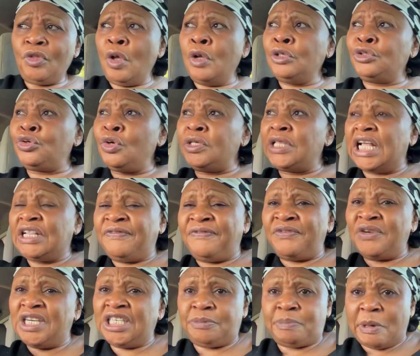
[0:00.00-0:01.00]
so that
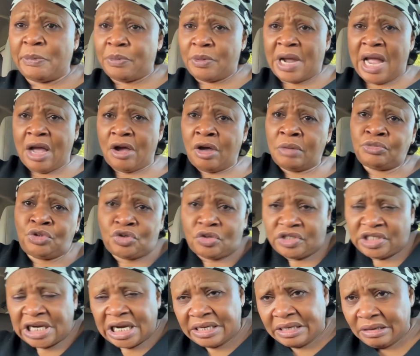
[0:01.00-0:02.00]
foolish people can come to your
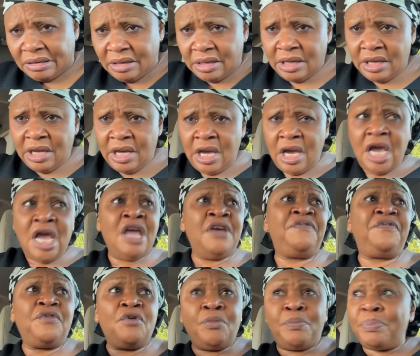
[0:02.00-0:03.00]
channel.
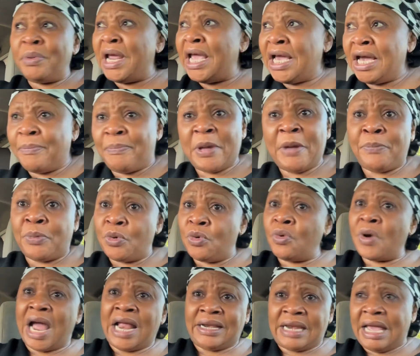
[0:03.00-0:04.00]
If you bring people
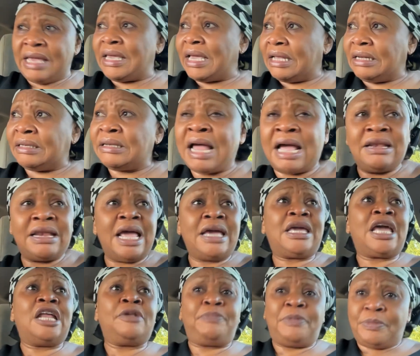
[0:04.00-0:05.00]
who are naked, now
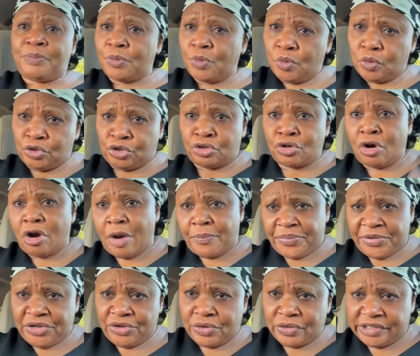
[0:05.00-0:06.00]
naked people will show up
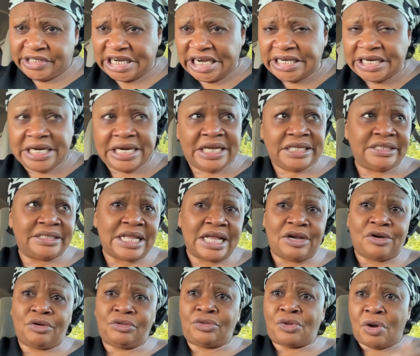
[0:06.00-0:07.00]
in your channel and
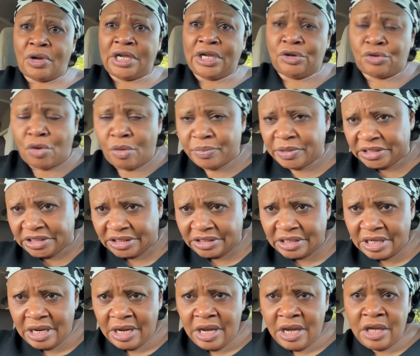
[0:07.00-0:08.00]
start talking rubbish.
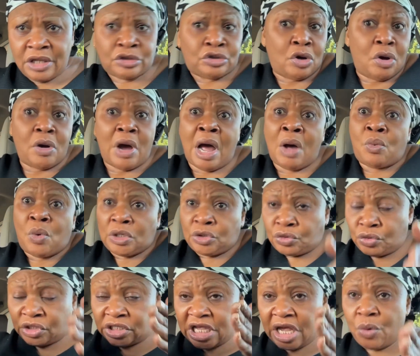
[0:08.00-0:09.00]
So I want
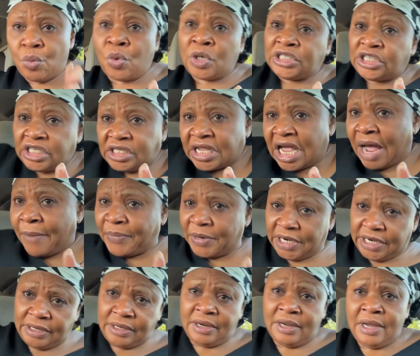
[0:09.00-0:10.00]
to say what is
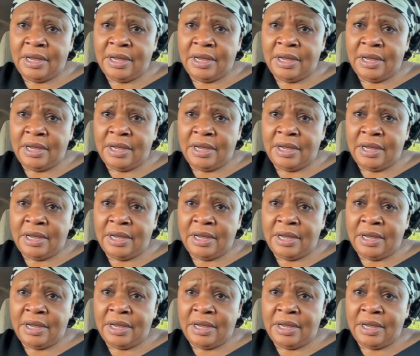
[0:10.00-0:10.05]
happening